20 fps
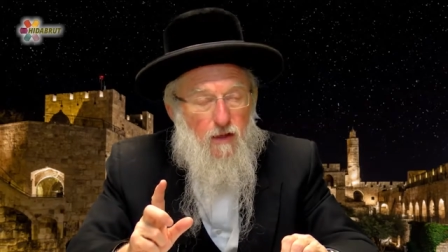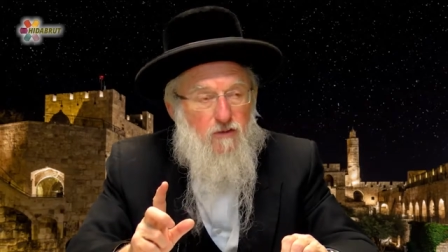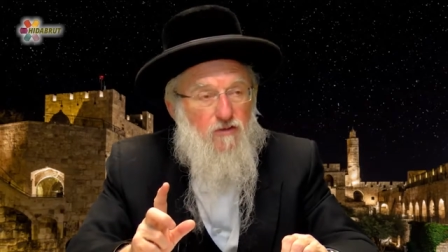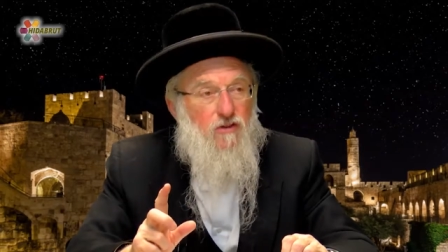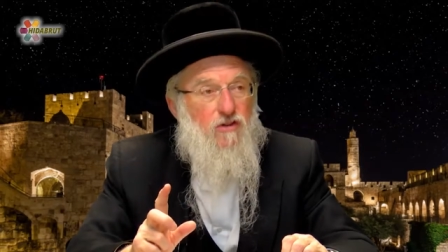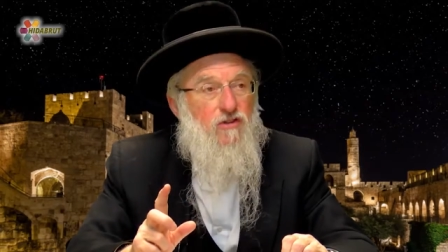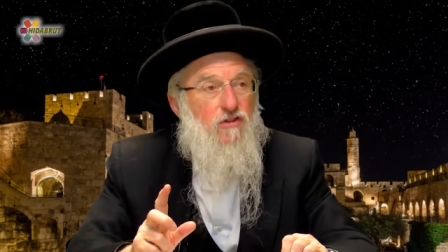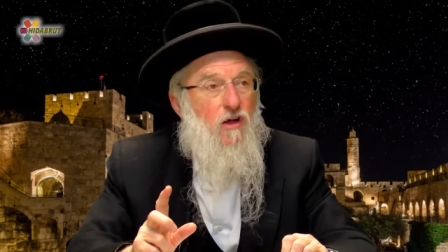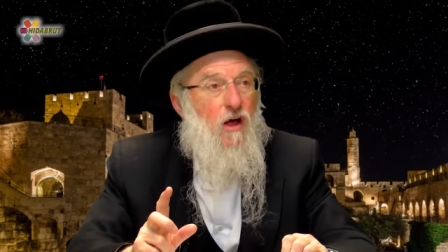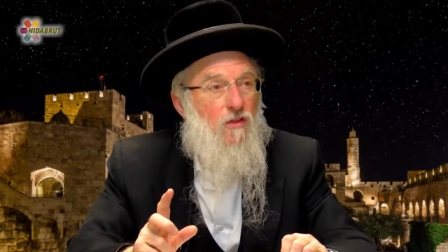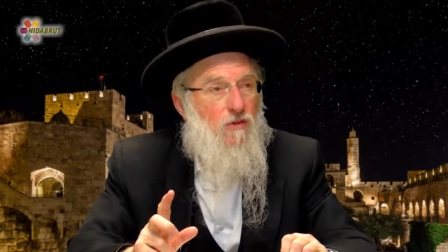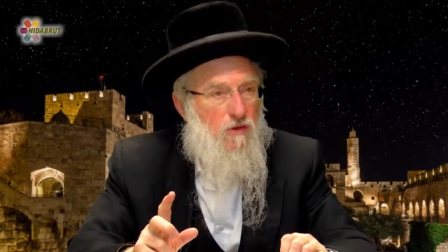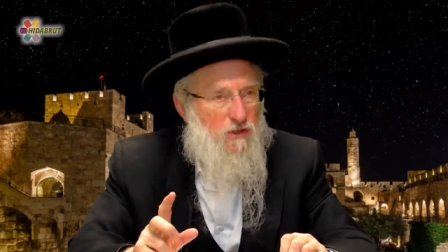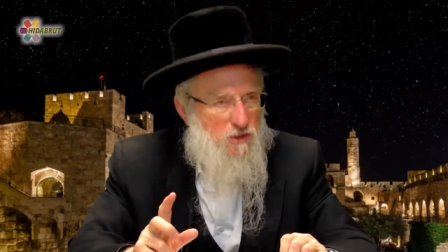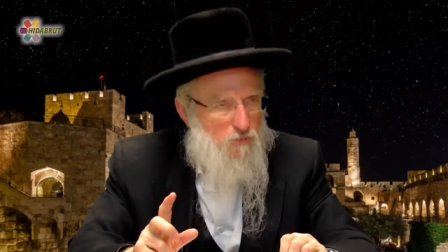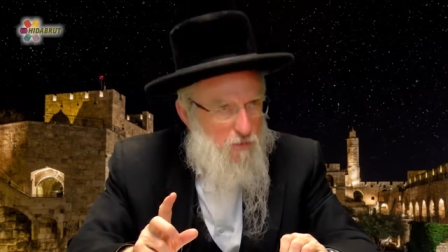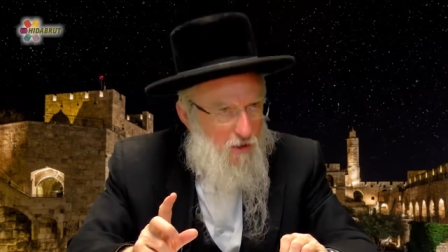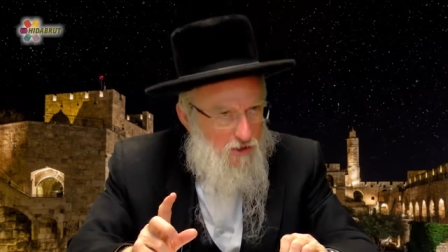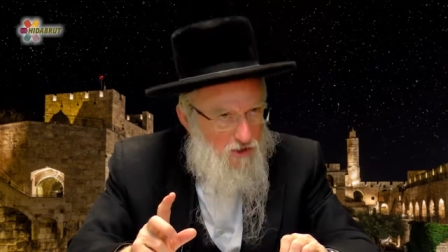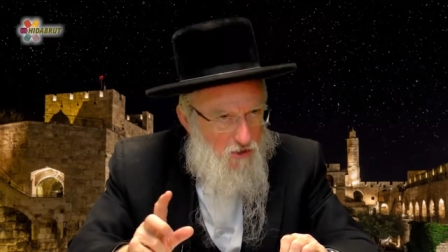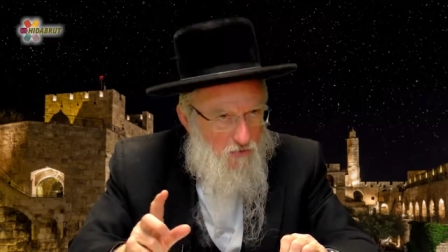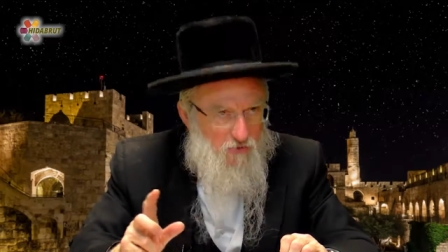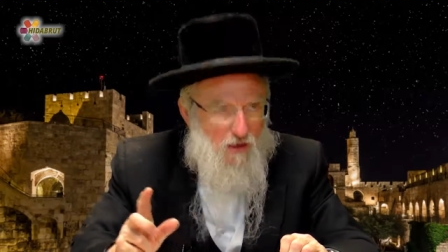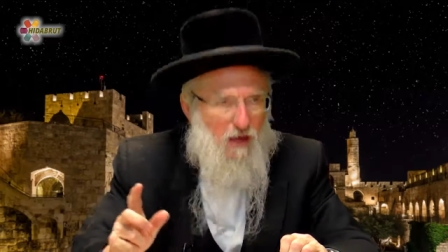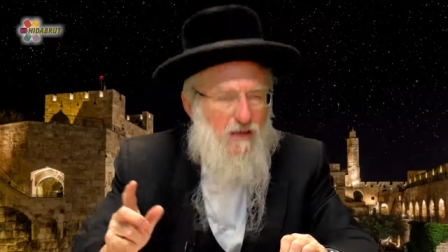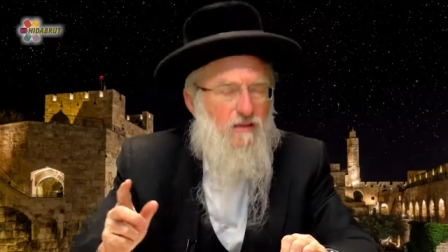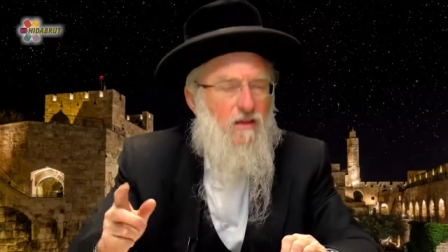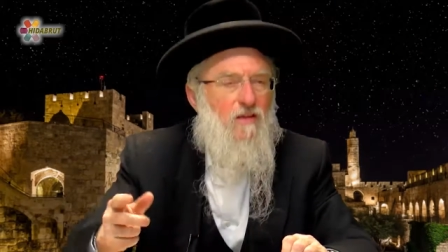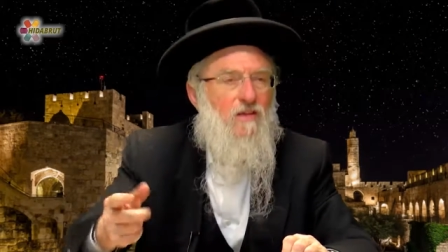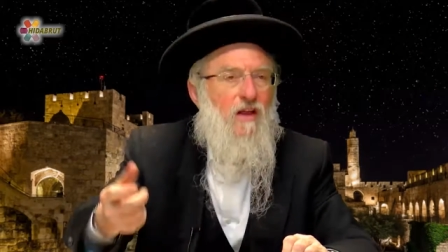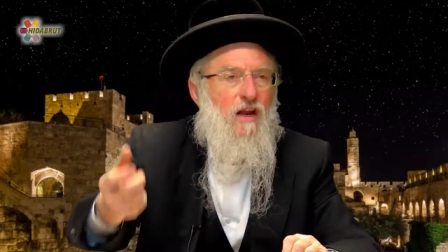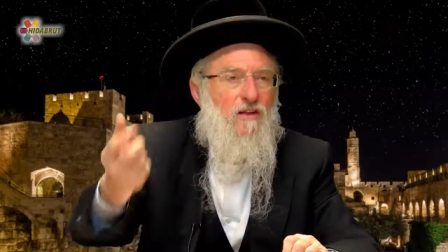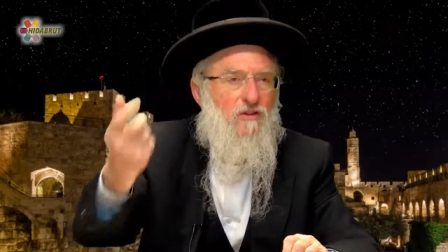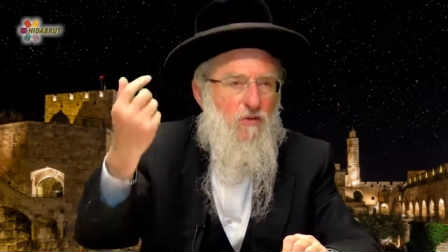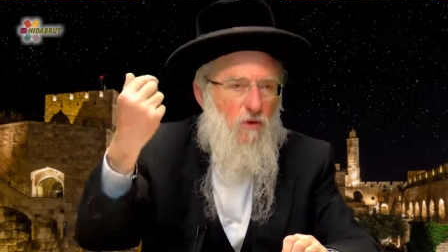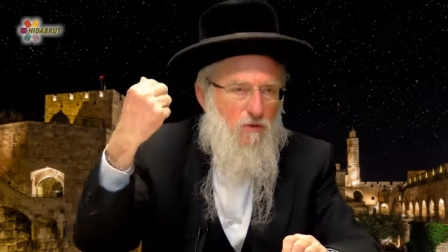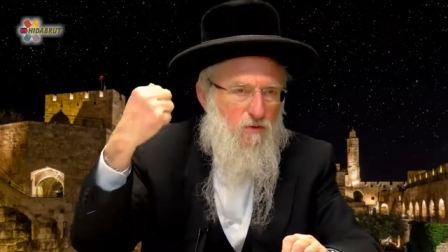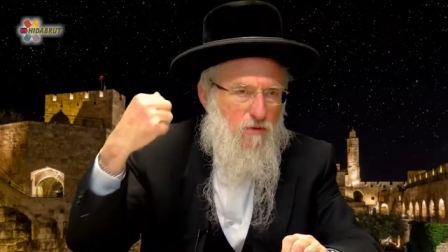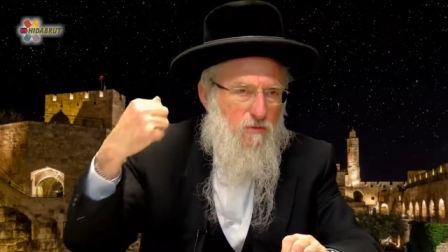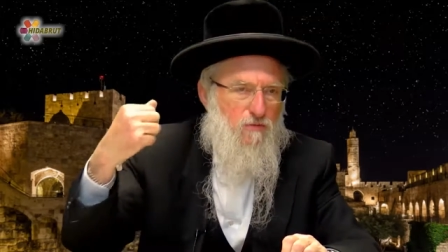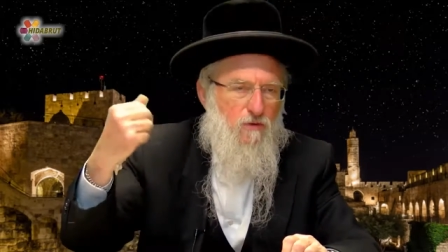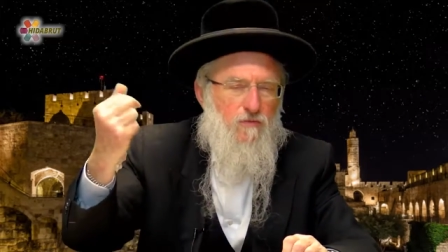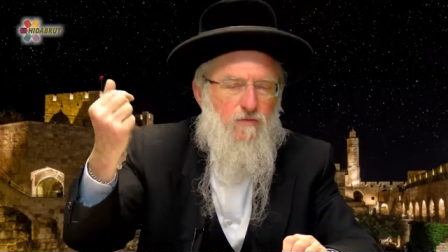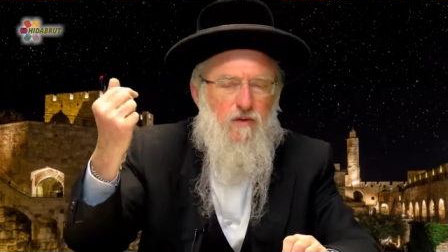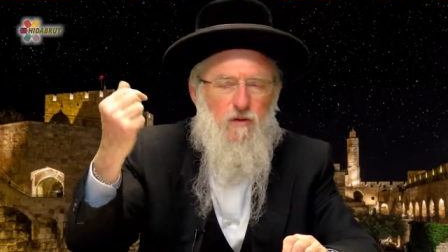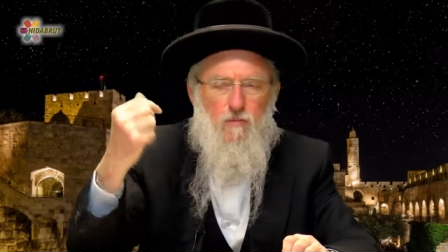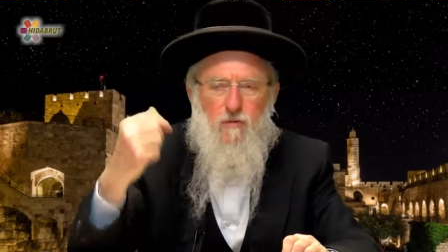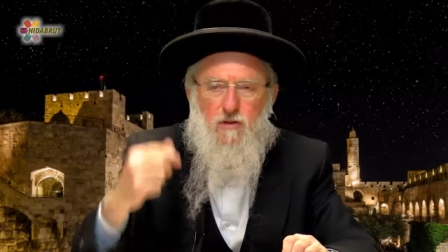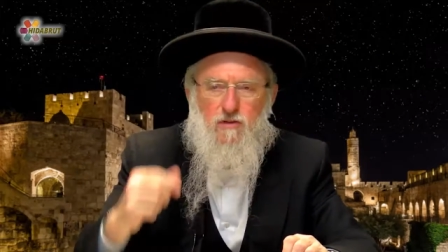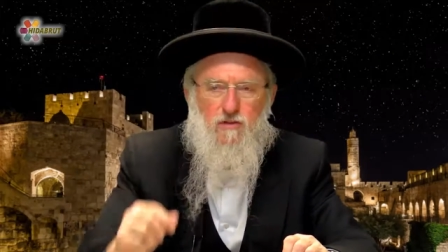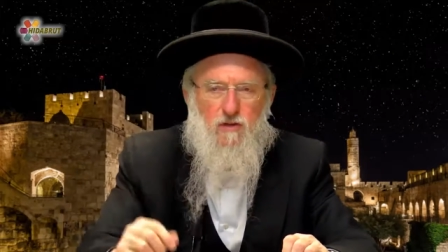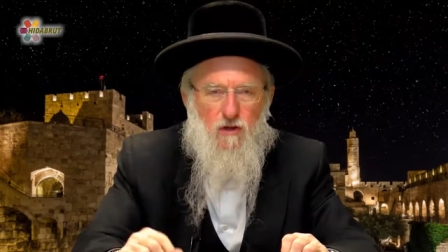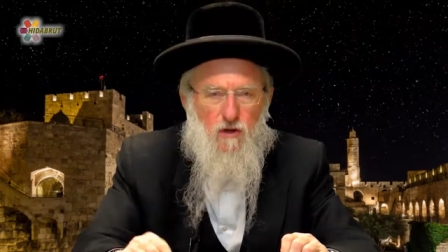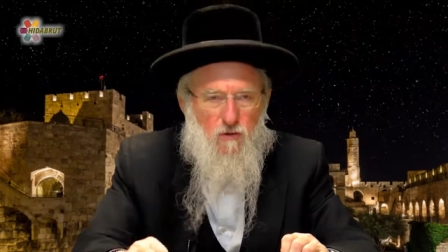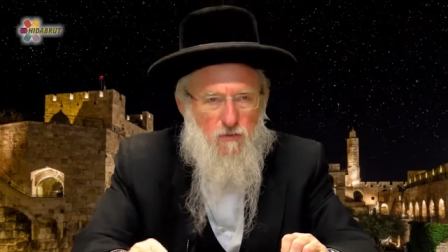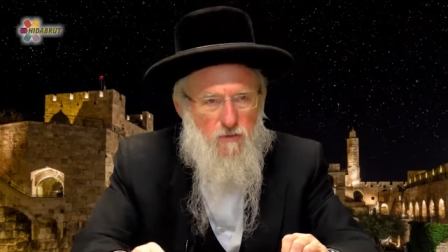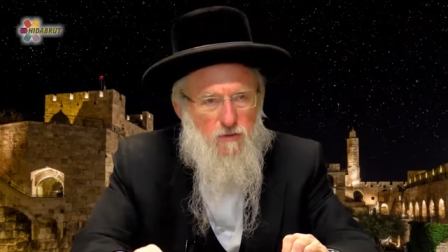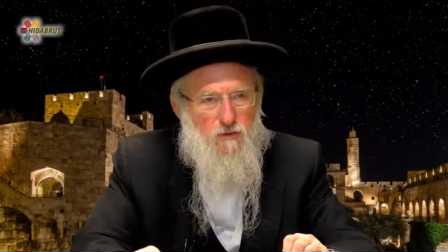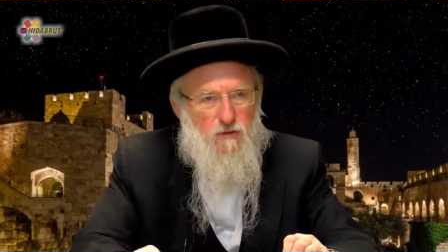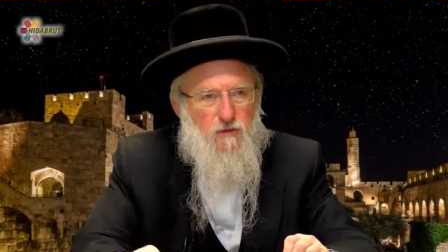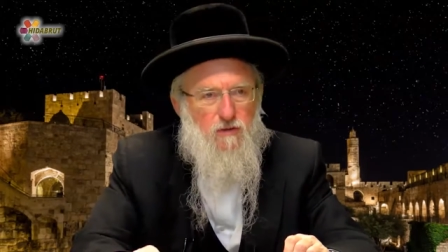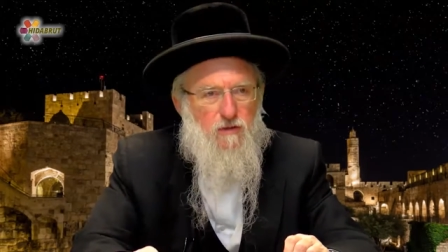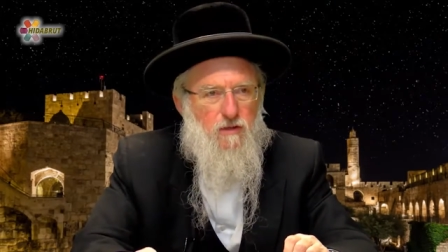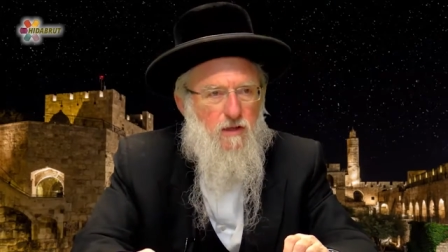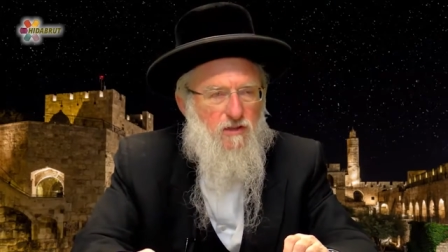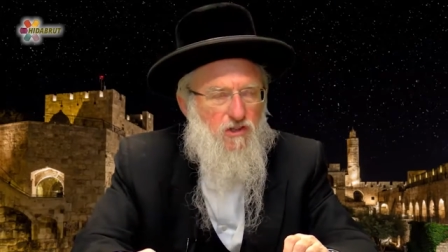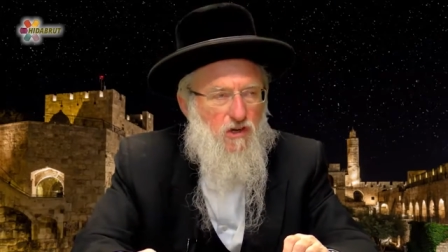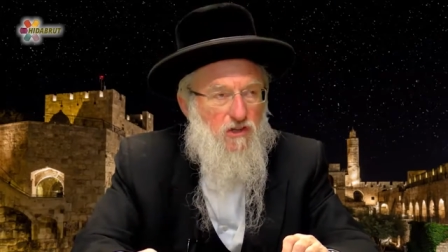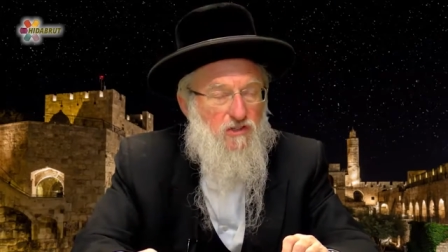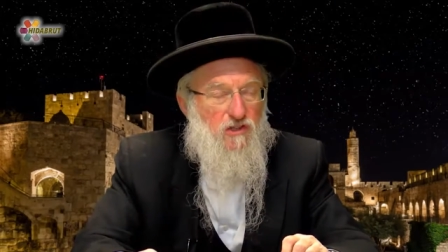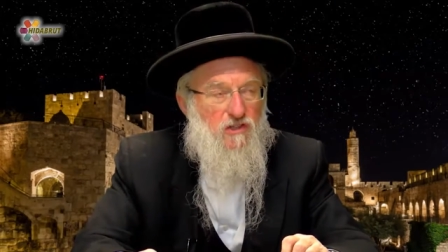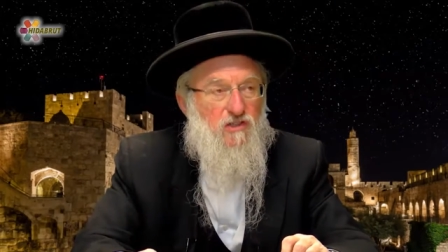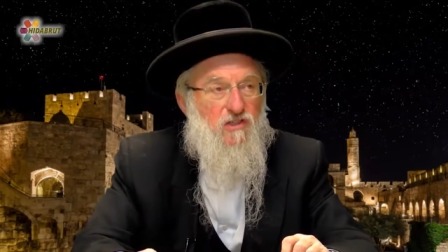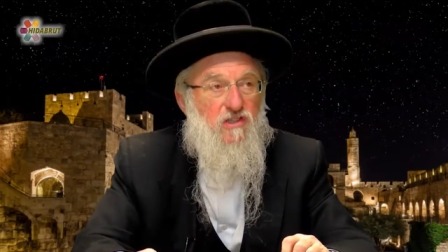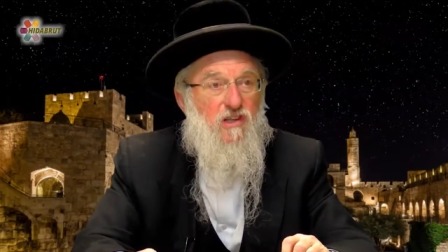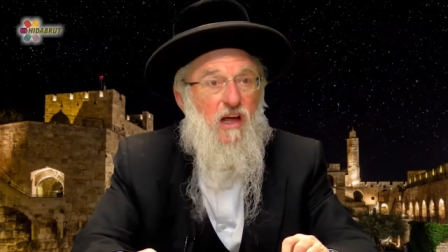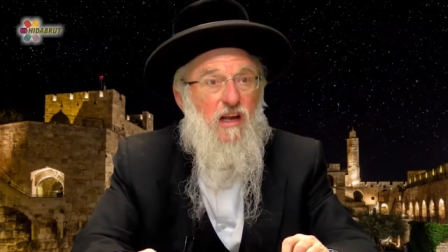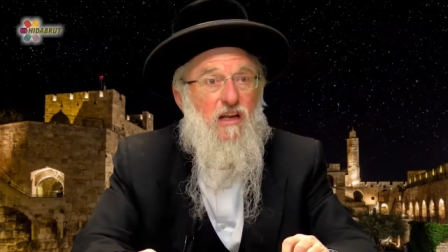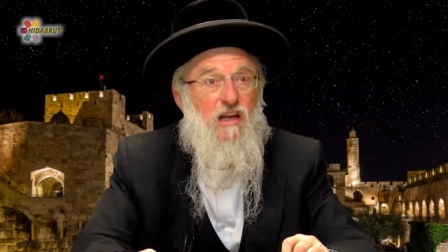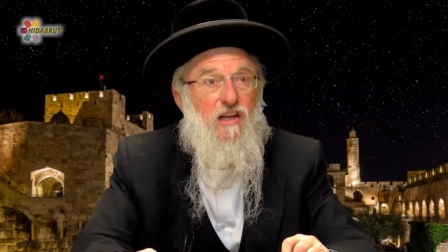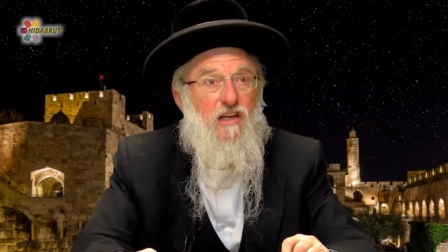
It's another expression of the idea that I told you 15 minutes ago. Justice is not an